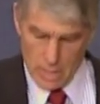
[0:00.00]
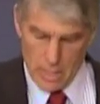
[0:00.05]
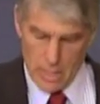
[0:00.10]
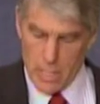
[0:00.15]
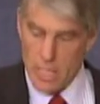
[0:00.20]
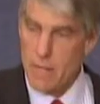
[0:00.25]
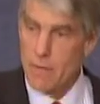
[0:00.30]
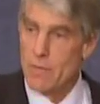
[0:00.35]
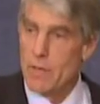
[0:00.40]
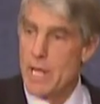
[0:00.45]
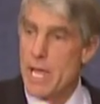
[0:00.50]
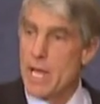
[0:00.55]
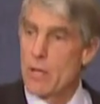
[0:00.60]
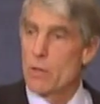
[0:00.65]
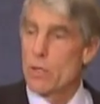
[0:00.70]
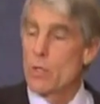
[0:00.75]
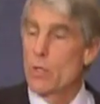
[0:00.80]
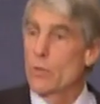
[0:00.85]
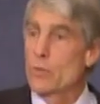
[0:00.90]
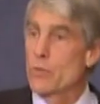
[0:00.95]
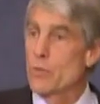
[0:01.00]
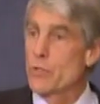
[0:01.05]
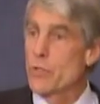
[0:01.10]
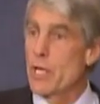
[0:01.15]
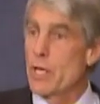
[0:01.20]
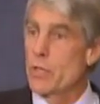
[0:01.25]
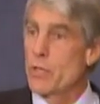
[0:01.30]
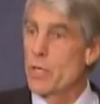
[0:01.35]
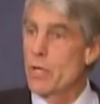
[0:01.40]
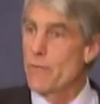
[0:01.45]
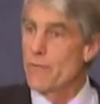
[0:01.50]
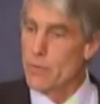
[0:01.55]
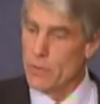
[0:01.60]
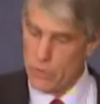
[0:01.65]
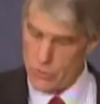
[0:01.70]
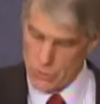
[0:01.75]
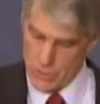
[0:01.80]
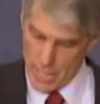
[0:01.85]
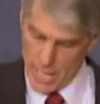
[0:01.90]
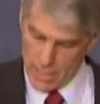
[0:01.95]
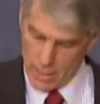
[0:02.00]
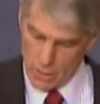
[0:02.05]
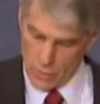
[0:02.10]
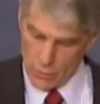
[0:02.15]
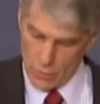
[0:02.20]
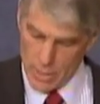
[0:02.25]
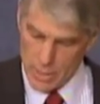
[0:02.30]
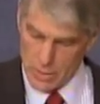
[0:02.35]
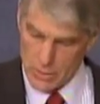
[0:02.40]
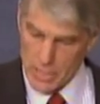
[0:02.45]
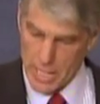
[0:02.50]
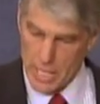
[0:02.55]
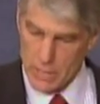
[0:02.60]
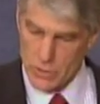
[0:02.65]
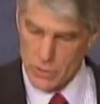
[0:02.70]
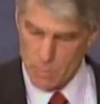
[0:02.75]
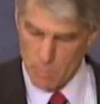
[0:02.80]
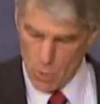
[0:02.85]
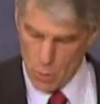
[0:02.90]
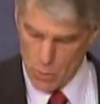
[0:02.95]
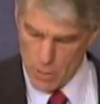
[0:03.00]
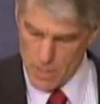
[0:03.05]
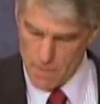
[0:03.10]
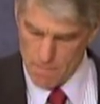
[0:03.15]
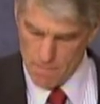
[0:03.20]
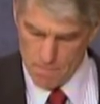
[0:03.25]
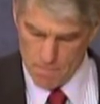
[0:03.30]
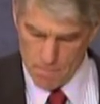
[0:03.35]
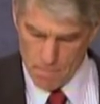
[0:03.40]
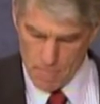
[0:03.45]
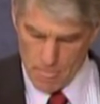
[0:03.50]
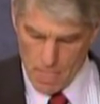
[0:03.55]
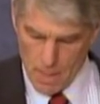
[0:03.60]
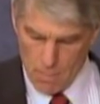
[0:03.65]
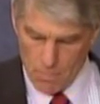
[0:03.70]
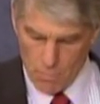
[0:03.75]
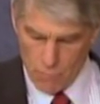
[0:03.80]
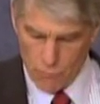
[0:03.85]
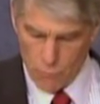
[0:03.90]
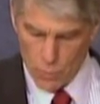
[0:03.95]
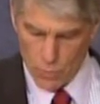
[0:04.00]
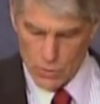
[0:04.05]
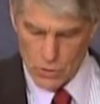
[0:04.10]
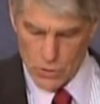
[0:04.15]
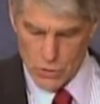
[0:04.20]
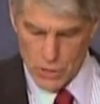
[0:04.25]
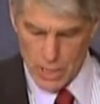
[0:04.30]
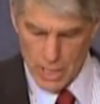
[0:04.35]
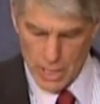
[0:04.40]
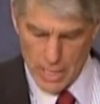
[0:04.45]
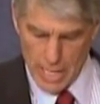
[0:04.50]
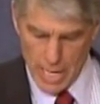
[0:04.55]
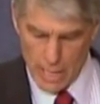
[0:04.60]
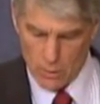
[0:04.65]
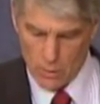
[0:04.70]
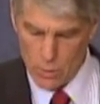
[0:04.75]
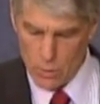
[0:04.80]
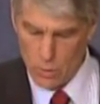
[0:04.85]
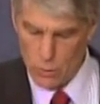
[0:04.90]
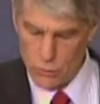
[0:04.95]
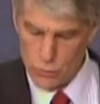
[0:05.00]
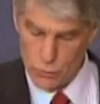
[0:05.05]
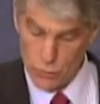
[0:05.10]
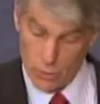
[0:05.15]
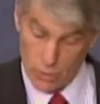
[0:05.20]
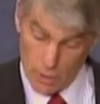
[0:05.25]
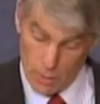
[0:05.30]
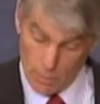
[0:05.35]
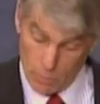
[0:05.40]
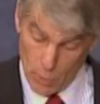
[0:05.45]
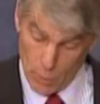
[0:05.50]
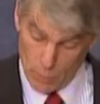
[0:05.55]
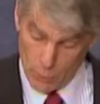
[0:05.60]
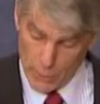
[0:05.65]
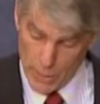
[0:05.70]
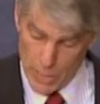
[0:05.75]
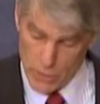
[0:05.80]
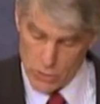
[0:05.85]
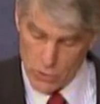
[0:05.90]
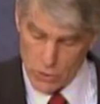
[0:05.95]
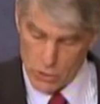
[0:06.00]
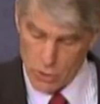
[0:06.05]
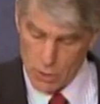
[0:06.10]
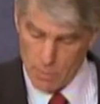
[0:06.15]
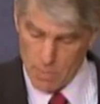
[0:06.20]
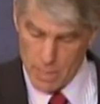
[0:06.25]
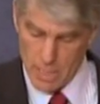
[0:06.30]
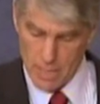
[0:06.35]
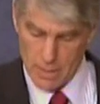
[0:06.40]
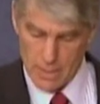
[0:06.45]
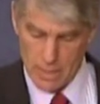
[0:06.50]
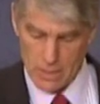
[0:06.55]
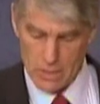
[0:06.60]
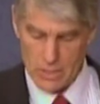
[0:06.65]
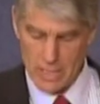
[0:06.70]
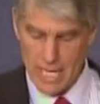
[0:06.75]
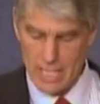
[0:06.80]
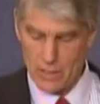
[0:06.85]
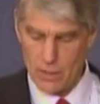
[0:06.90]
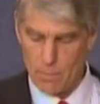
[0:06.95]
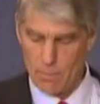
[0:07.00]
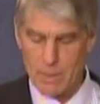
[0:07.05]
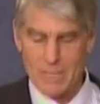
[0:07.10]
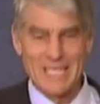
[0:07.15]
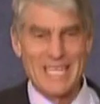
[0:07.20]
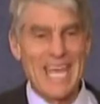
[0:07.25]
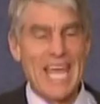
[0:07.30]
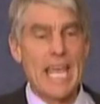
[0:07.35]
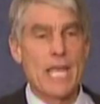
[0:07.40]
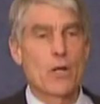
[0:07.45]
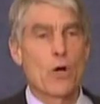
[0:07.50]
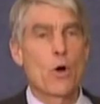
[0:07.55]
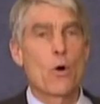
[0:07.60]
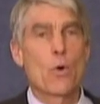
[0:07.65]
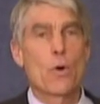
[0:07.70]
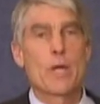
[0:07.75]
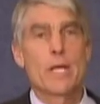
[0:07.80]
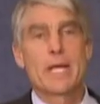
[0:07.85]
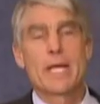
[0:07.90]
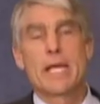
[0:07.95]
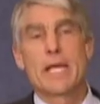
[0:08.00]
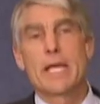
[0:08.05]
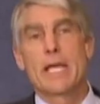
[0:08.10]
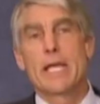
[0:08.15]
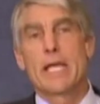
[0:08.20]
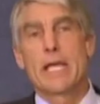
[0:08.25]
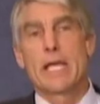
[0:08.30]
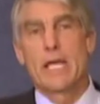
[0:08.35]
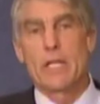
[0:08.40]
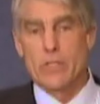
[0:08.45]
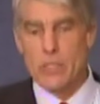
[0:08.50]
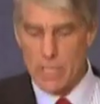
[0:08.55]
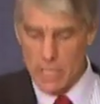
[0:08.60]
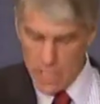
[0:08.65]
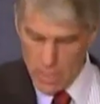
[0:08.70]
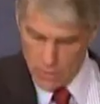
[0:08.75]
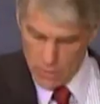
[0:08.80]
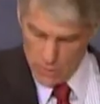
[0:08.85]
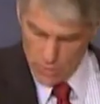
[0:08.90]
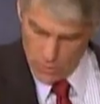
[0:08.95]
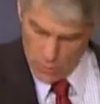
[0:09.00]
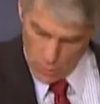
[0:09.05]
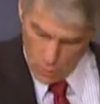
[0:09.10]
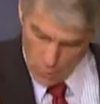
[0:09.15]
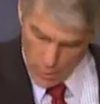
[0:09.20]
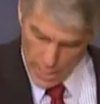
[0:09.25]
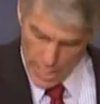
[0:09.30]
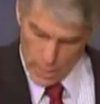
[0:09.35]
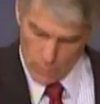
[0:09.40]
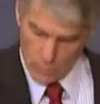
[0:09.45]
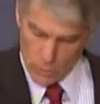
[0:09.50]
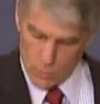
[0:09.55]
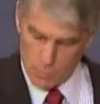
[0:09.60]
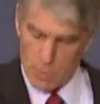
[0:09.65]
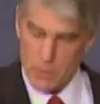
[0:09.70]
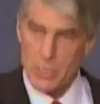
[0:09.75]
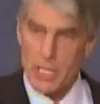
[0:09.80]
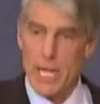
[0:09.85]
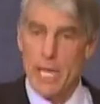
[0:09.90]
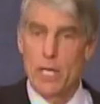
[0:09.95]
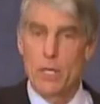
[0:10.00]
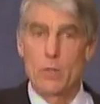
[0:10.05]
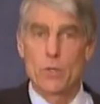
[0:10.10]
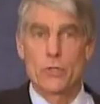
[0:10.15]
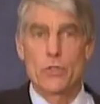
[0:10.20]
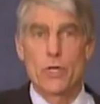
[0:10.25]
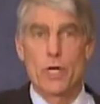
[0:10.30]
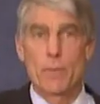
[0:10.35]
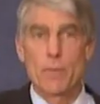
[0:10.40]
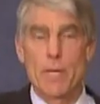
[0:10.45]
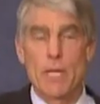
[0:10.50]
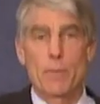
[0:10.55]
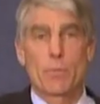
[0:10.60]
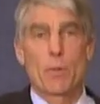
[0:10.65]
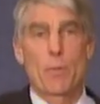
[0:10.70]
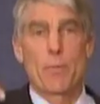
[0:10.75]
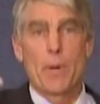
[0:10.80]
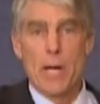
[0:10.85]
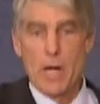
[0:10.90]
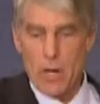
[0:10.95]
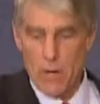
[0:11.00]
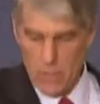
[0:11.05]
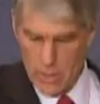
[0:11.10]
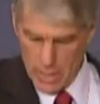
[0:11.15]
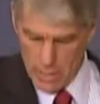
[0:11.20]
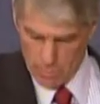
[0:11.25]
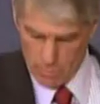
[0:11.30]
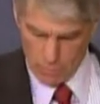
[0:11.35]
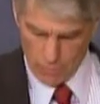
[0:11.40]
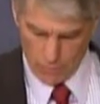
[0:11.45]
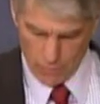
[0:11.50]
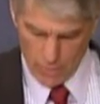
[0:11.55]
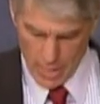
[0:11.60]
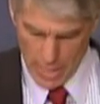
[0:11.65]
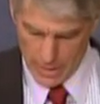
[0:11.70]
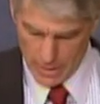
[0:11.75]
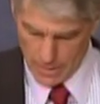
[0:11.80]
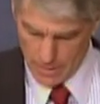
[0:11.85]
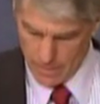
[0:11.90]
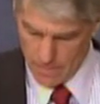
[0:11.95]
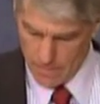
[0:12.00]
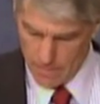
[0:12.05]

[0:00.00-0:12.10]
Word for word: Even Agriculture Secretary Vilsack agreed in testimony before the Senate Agricultural Appropriations Committee that it's not the potato it's in the way in which potatoes are being prepared and provided.